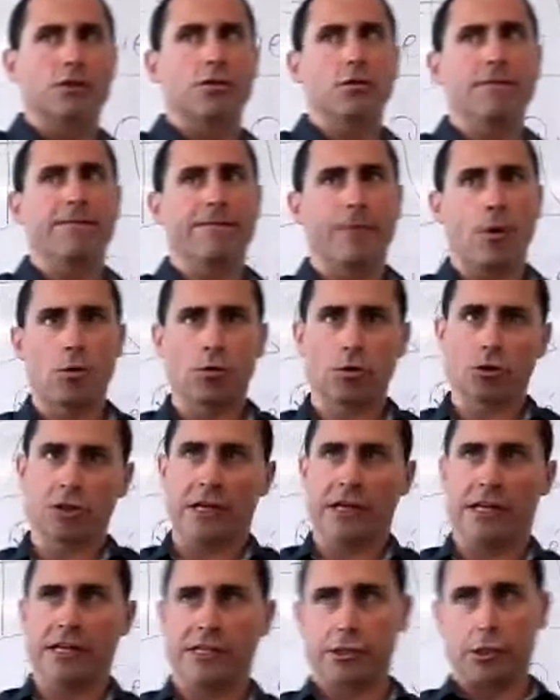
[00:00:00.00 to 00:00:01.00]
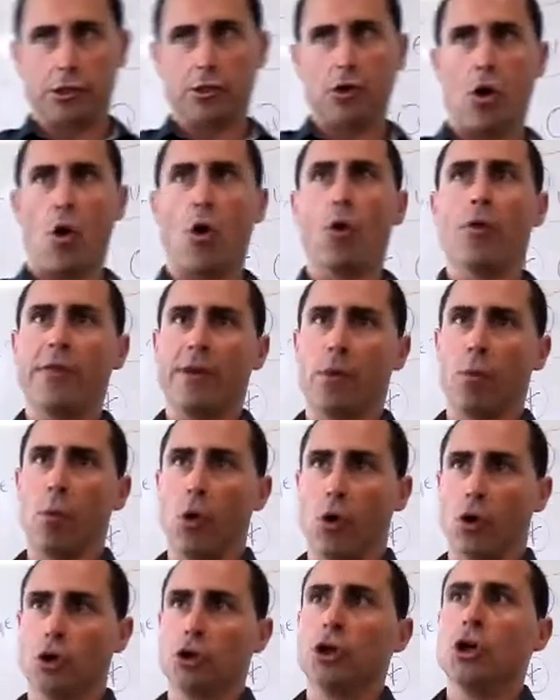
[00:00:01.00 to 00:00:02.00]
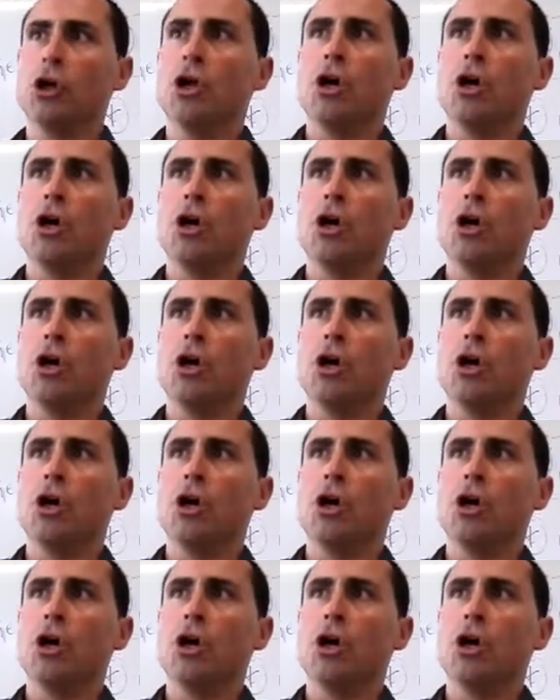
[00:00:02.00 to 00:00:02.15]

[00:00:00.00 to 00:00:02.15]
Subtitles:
to focus the lesson on the word